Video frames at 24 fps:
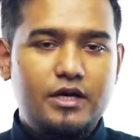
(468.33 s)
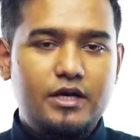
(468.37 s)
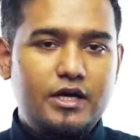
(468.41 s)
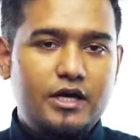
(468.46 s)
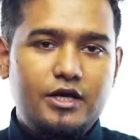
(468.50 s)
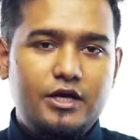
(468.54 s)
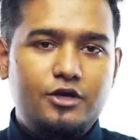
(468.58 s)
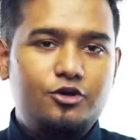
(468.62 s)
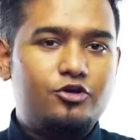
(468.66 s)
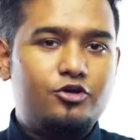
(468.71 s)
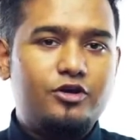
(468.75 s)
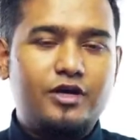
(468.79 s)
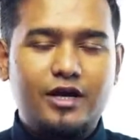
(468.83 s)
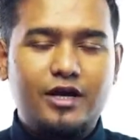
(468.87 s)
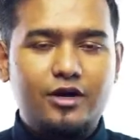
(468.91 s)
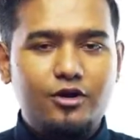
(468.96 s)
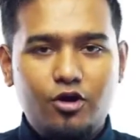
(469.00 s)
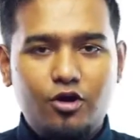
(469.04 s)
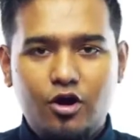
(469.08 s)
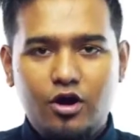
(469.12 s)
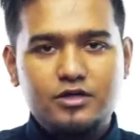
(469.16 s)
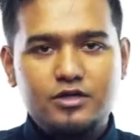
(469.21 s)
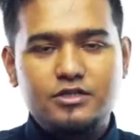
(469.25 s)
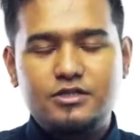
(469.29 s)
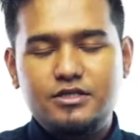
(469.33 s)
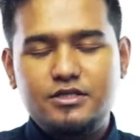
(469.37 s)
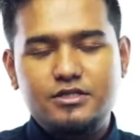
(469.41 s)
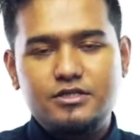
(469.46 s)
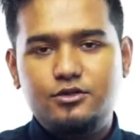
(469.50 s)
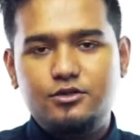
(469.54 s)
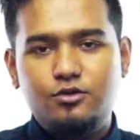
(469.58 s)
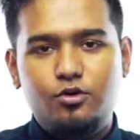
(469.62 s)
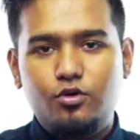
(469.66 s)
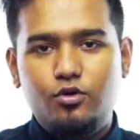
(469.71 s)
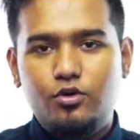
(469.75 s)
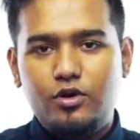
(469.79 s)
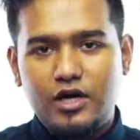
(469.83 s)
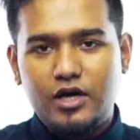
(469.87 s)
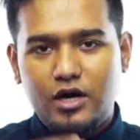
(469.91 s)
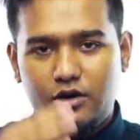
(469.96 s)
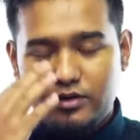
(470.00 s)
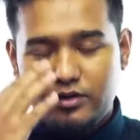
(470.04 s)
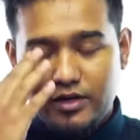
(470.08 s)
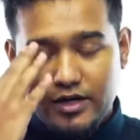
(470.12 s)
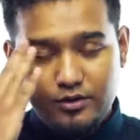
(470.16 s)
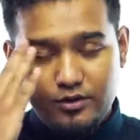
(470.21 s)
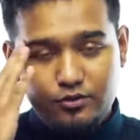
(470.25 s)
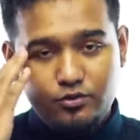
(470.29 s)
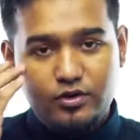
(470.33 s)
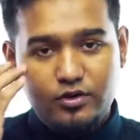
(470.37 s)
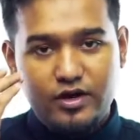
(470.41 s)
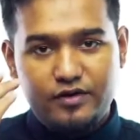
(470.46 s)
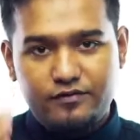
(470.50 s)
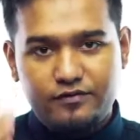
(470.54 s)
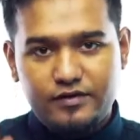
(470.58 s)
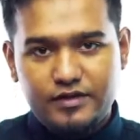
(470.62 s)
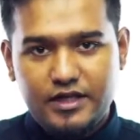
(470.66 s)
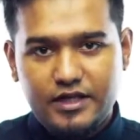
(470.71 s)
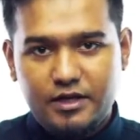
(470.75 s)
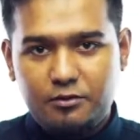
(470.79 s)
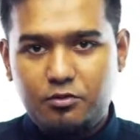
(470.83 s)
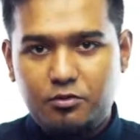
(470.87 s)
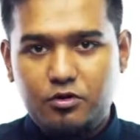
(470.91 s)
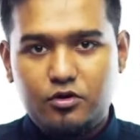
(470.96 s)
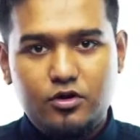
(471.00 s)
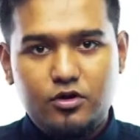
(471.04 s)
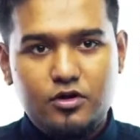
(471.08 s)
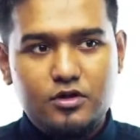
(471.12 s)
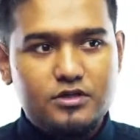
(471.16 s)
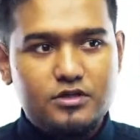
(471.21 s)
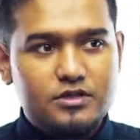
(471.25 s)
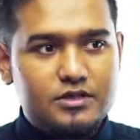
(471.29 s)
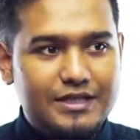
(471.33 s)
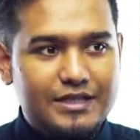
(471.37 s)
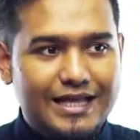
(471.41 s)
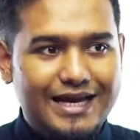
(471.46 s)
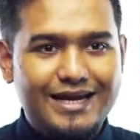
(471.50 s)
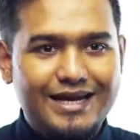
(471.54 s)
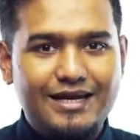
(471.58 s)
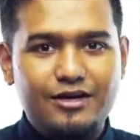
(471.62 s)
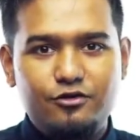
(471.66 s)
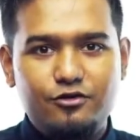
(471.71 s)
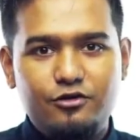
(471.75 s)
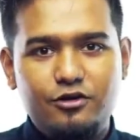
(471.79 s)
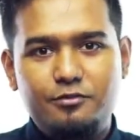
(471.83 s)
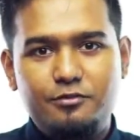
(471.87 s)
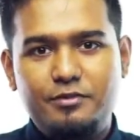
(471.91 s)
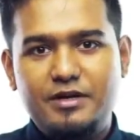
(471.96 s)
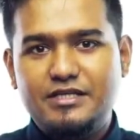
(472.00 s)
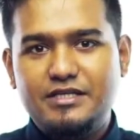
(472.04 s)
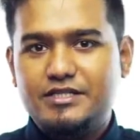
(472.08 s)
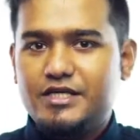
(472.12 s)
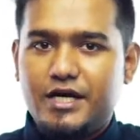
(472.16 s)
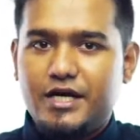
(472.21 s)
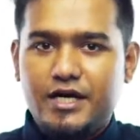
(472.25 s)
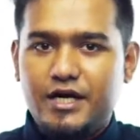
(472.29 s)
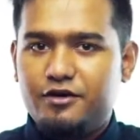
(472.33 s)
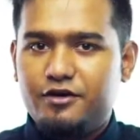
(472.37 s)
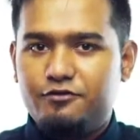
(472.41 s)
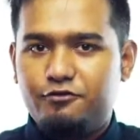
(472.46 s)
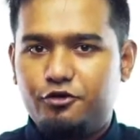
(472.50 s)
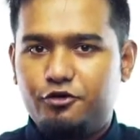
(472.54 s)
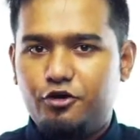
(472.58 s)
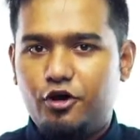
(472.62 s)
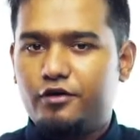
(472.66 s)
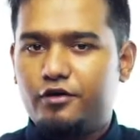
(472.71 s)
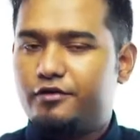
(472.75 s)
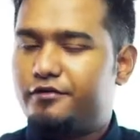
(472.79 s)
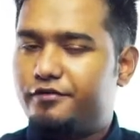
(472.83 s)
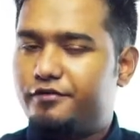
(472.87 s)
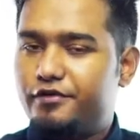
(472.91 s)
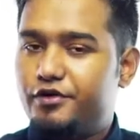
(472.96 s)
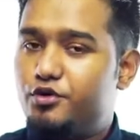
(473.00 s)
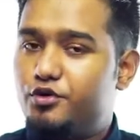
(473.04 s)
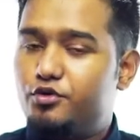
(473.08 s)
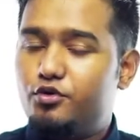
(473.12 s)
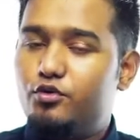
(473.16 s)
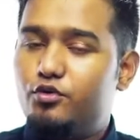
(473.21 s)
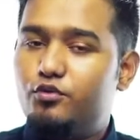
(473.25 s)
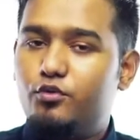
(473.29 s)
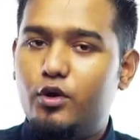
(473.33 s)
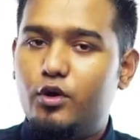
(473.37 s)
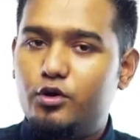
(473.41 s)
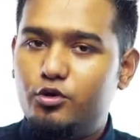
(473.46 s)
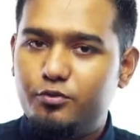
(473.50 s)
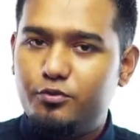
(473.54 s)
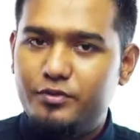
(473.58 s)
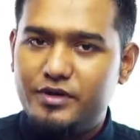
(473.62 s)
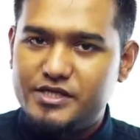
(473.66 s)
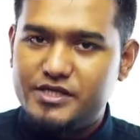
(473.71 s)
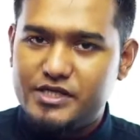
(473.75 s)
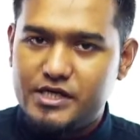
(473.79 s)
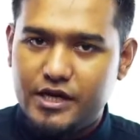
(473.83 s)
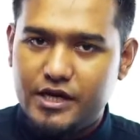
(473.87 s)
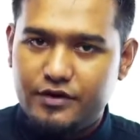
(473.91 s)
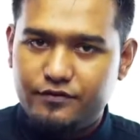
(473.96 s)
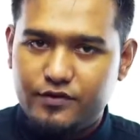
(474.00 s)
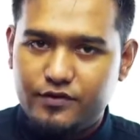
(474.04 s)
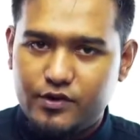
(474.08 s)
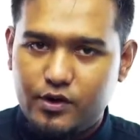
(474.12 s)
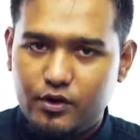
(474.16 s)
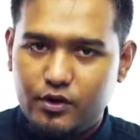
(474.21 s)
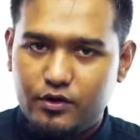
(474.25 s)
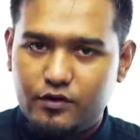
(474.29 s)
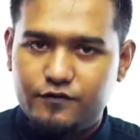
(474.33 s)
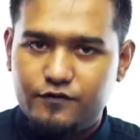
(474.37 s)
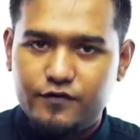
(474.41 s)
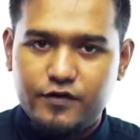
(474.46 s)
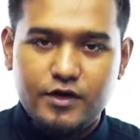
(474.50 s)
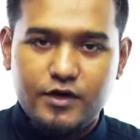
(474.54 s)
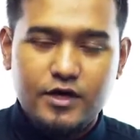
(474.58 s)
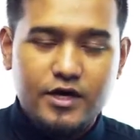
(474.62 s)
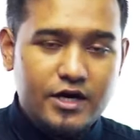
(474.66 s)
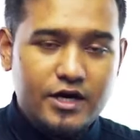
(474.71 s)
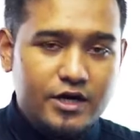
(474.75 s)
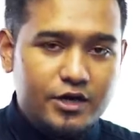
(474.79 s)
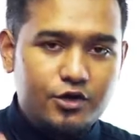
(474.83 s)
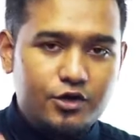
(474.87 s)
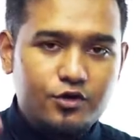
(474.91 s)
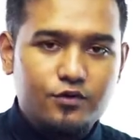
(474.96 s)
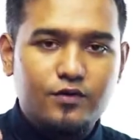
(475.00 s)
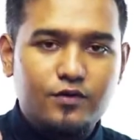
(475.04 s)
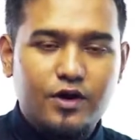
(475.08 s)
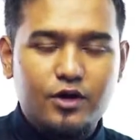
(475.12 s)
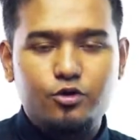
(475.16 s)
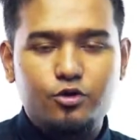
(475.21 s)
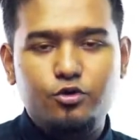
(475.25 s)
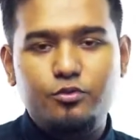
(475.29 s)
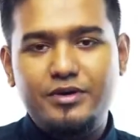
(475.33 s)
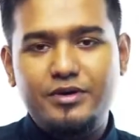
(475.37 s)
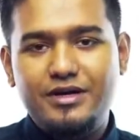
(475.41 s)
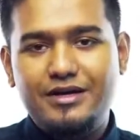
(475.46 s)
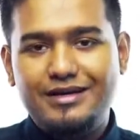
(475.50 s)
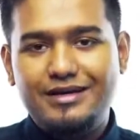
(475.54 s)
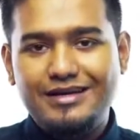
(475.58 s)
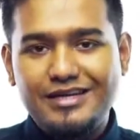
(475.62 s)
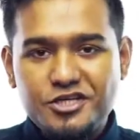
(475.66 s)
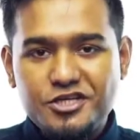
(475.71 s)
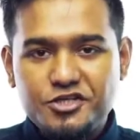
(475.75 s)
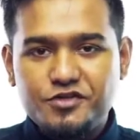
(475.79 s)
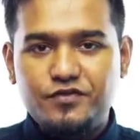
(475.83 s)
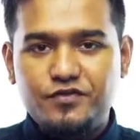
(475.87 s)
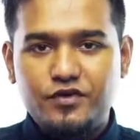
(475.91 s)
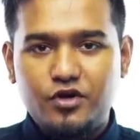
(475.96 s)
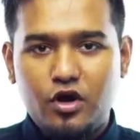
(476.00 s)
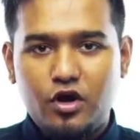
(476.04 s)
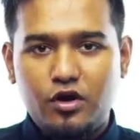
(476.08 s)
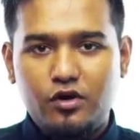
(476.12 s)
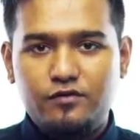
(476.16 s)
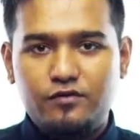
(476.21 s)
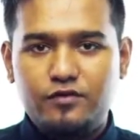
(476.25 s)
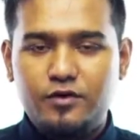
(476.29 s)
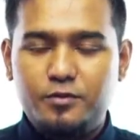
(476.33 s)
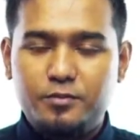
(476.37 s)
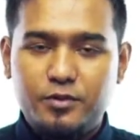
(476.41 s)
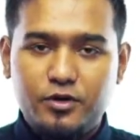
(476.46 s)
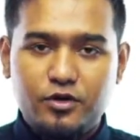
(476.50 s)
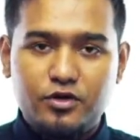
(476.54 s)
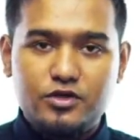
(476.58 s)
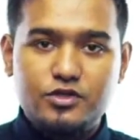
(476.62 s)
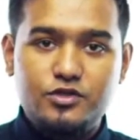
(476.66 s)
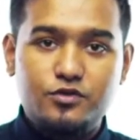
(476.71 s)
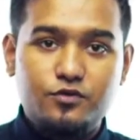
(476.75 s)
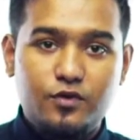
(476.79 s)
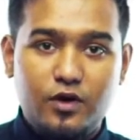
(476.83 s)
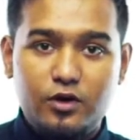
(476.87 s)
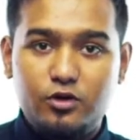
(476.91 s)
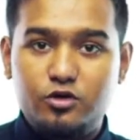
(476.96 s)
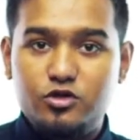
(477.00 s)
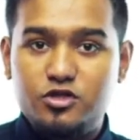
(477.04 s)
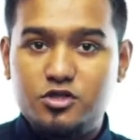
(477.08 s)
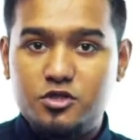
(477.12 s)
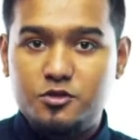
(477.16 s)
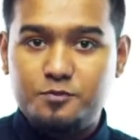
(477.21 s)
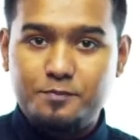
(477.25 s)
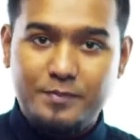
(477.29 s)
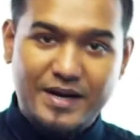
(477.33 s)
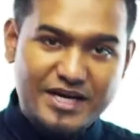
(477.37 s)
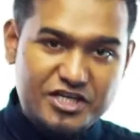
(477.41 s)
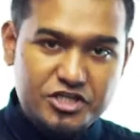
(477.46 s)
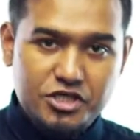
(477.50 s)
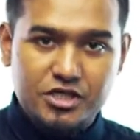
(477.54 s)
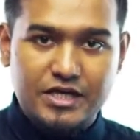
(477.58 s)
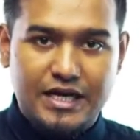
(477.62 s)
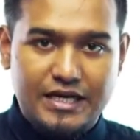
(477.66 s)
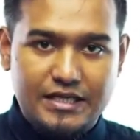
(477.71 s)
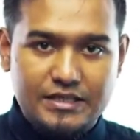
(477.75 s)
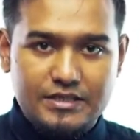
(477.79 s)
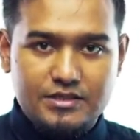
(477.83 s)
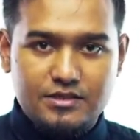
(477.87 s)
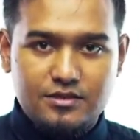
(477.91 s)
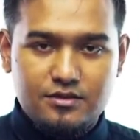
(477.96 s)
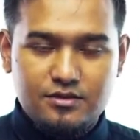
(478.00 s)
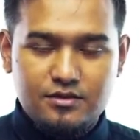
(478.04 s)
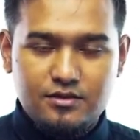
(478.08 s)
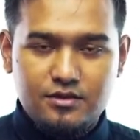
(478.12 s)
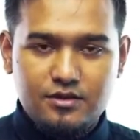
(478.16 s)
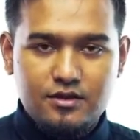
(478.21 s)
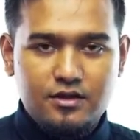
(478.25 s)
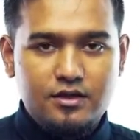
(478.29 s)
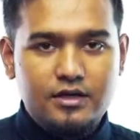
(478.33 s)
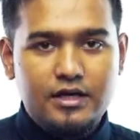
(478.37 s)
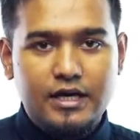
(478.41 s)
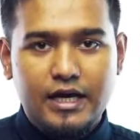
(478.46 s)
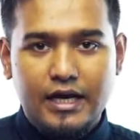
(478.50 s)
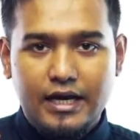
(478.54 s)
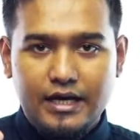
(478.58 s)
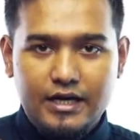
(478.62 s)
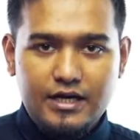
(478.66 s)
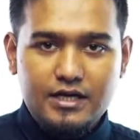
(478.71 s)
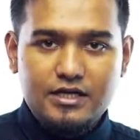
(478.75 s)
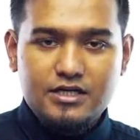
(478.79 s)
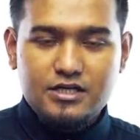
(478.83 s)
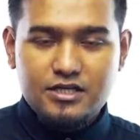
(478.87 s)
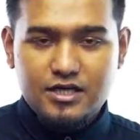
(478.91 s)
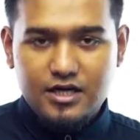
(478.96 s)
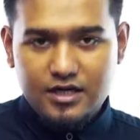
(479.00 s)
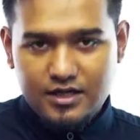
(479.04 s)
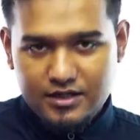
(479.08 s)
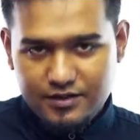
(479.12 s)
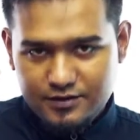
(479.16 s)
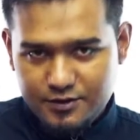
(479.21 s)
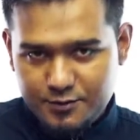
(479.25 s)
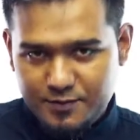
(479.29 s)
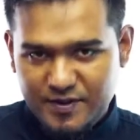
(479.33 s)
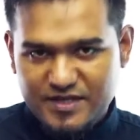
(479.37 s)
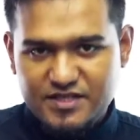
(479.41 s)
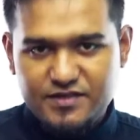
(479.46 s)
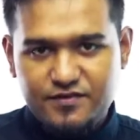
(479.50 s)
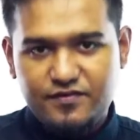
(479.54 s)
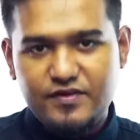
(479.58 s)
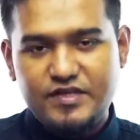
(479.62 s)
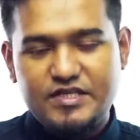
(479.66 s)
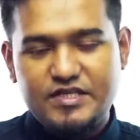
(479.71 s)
You cannot just go around and do everything, because then you will be a generic photographer. You don't want to be a generic photographer. You want to be a niche photographer because you want to specialize in a specific